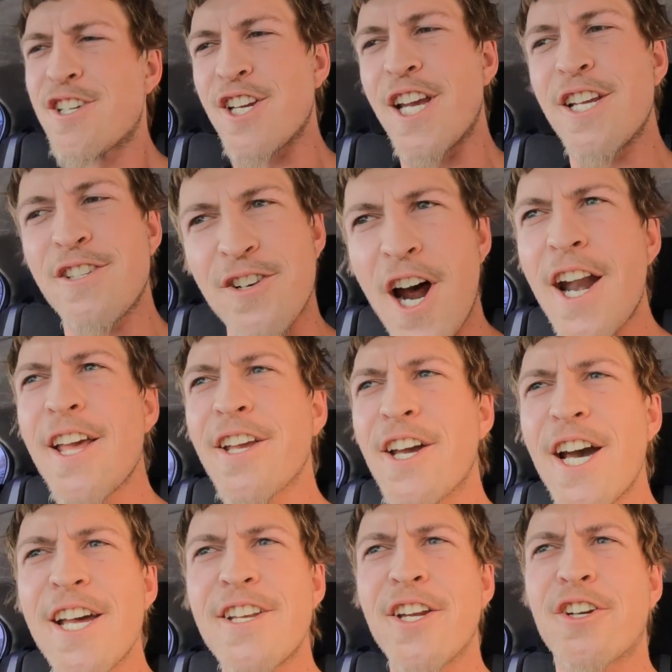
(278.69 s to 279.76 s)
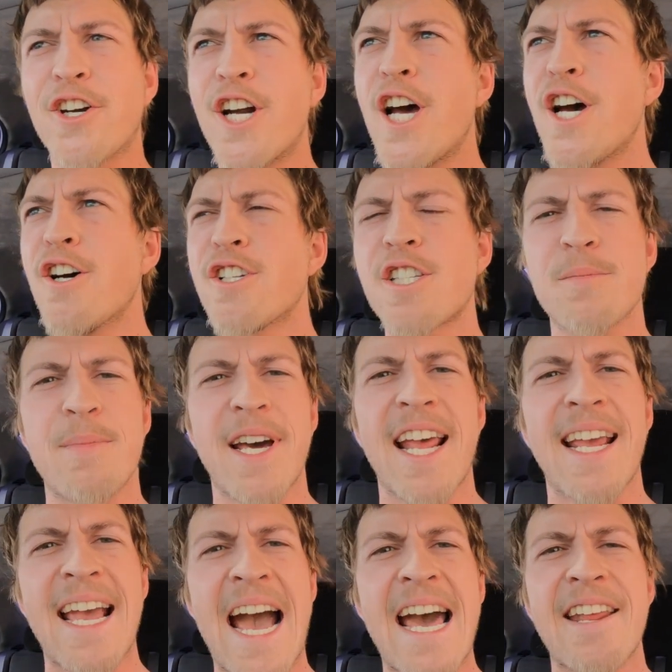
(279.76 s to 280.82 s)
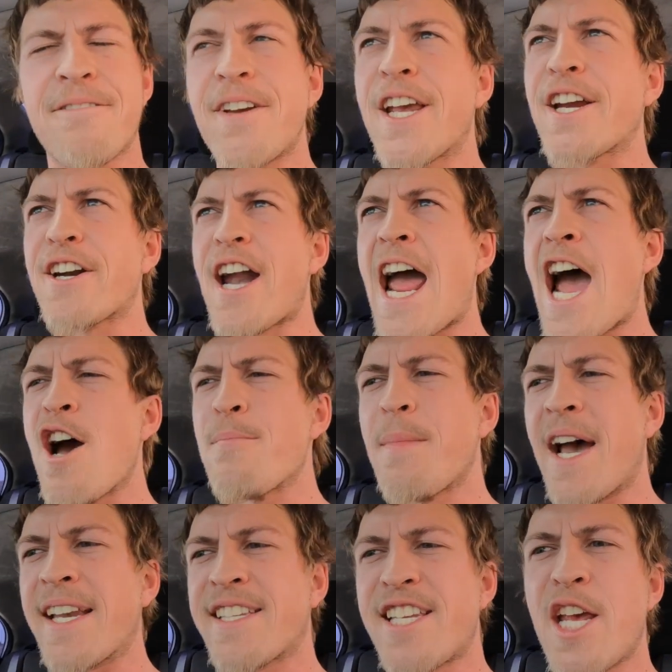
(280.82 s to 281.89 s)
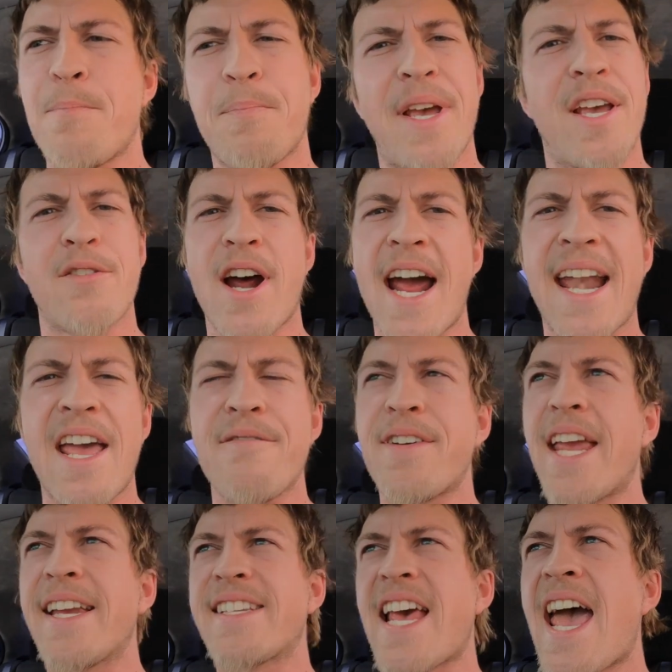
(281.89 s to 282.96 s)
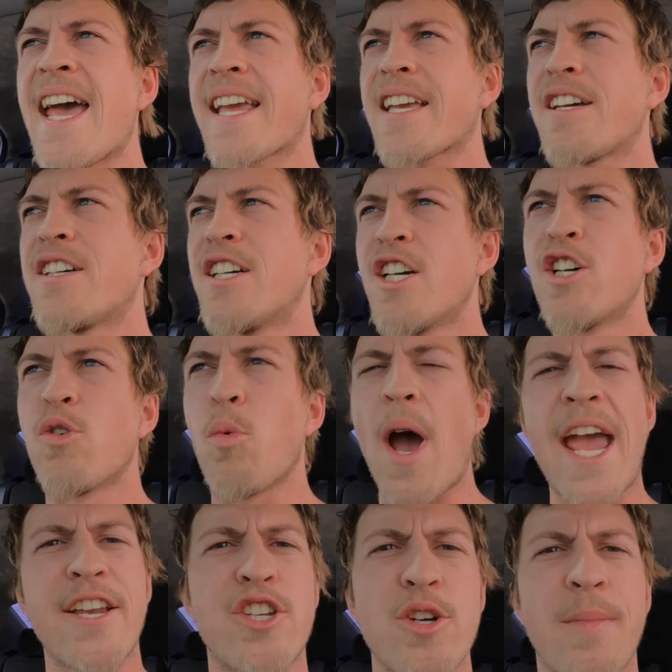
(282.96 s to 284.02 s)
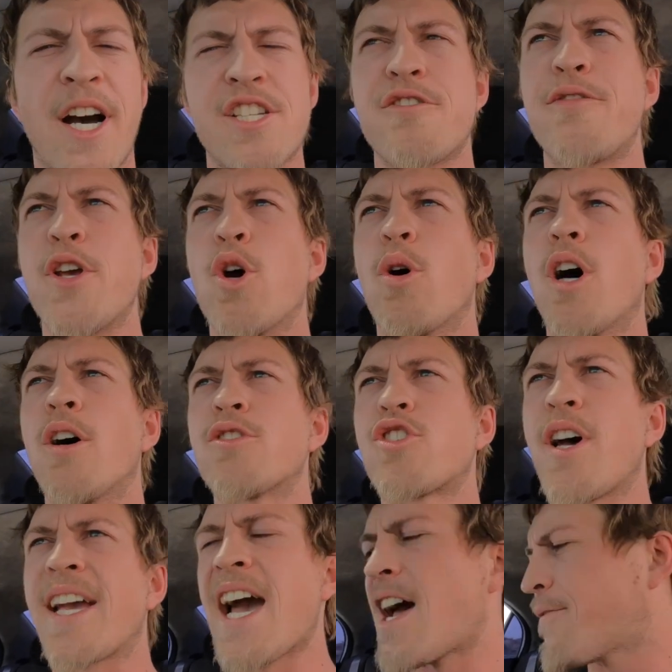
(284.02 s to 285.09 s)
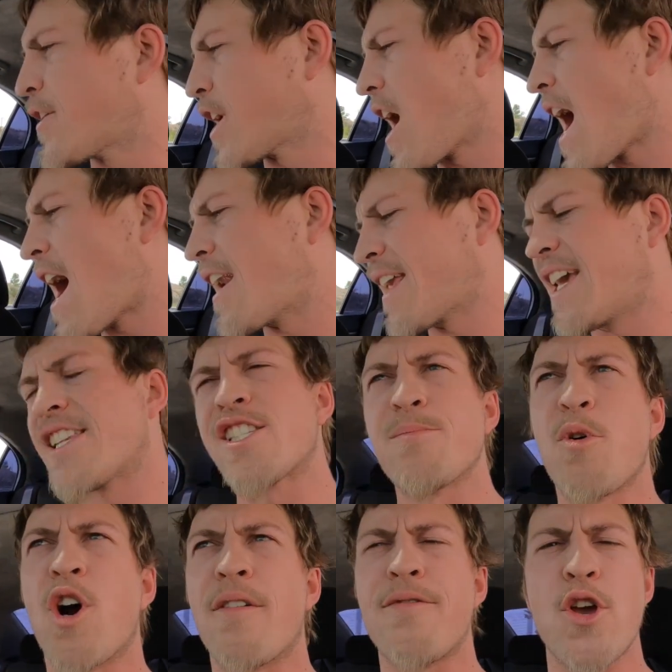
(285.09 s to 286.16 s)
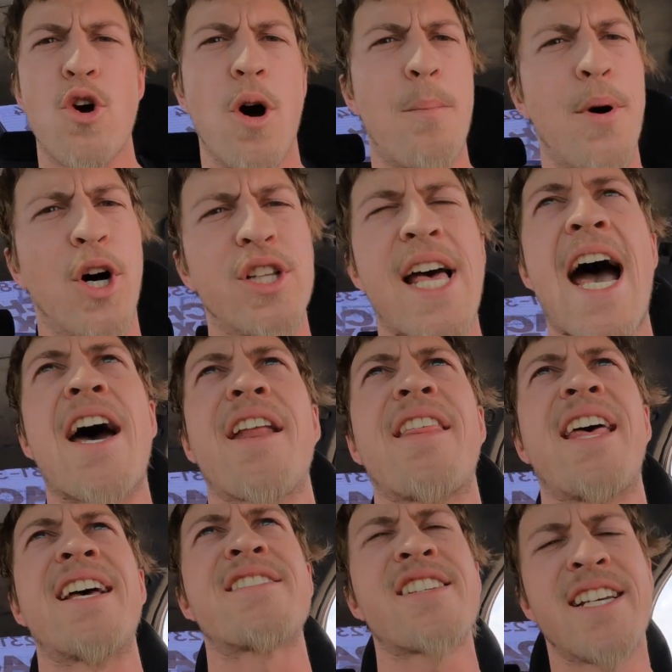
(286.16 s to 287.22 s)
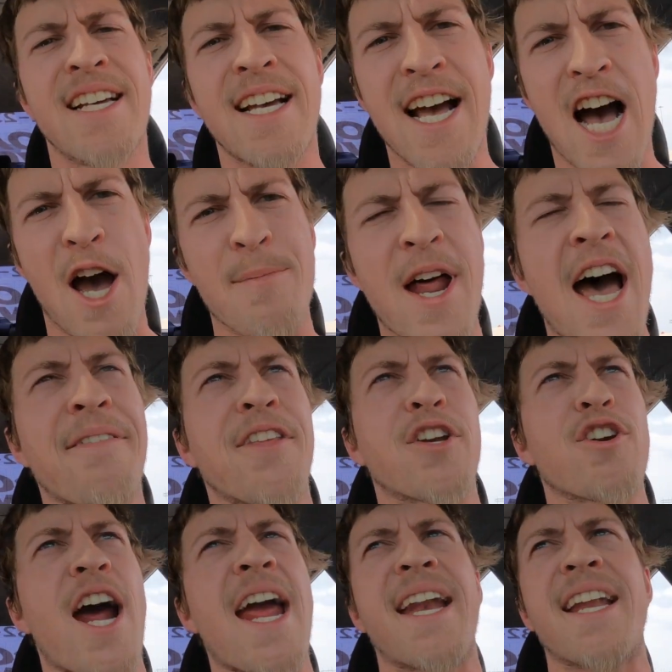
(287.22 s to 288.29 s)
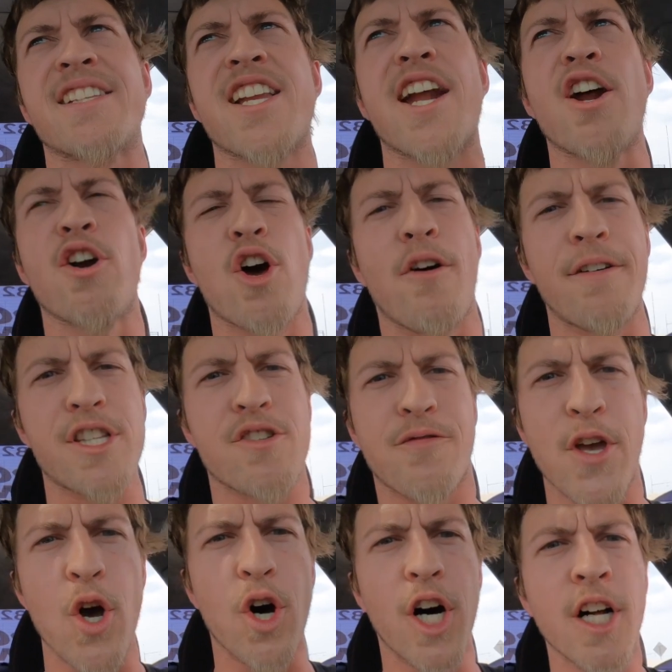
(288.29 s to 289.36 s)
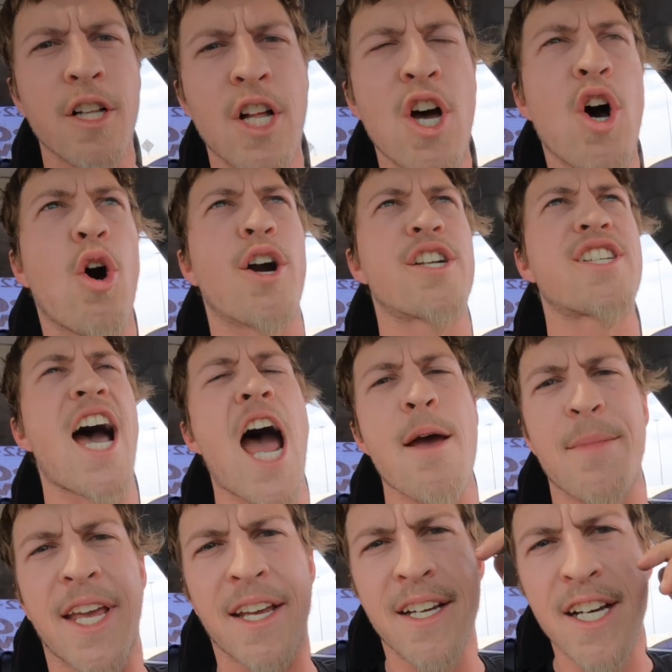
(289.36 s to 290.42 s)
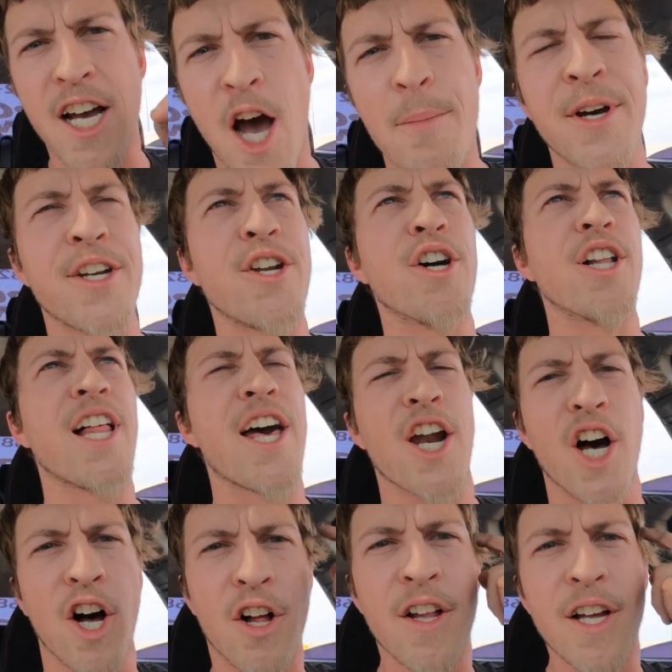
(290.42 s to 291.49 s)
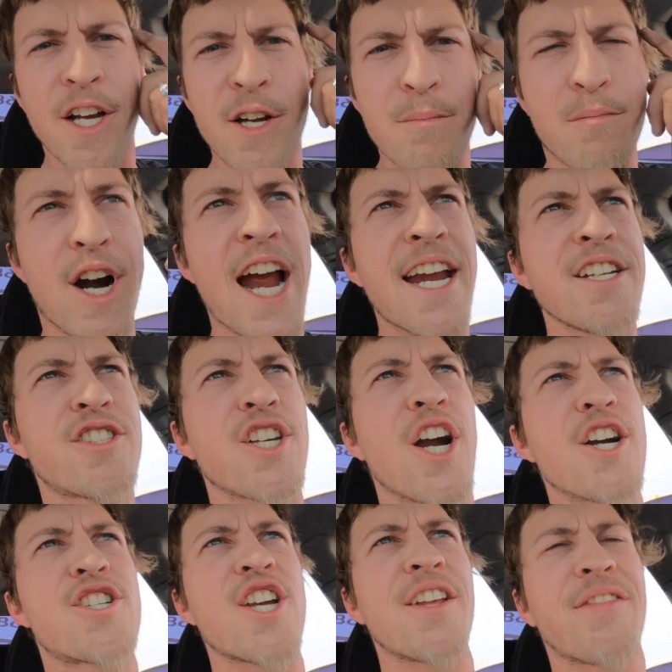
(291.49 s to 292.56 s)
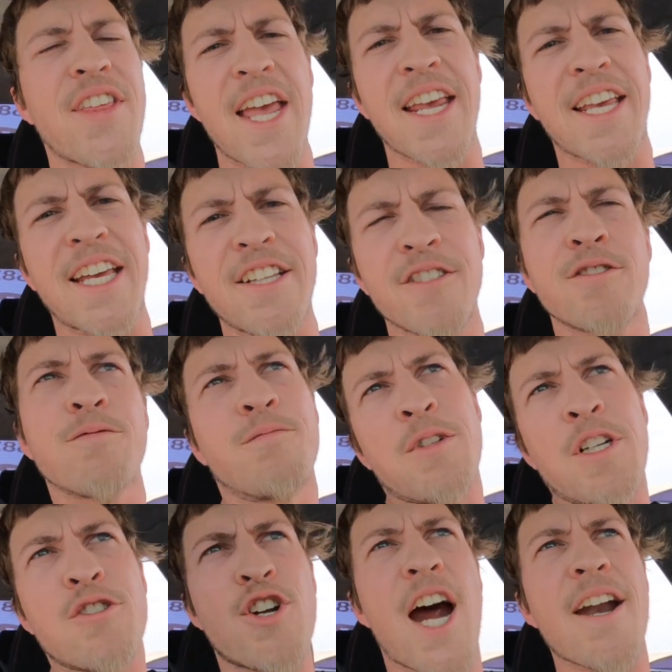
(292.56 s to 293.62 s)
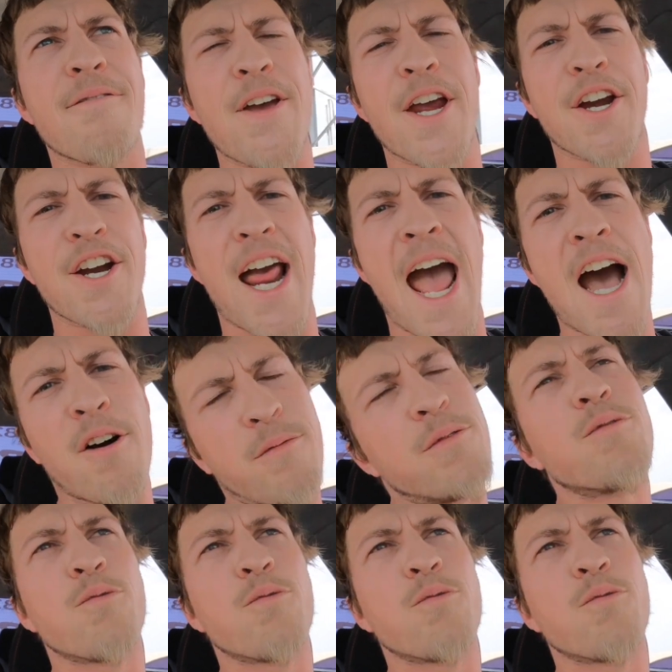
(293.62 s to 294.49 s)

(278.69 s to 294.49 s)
She's running good to cruise, but I gotta figure out my tip in right at VTEC. Way too much fuel. So I gotta figure out how to get some more fuel pulled out of this. I'm not the greatest. I don't know if it's fuel or timing. I'm gonna do a little brain searching, thinking, try to figure it out.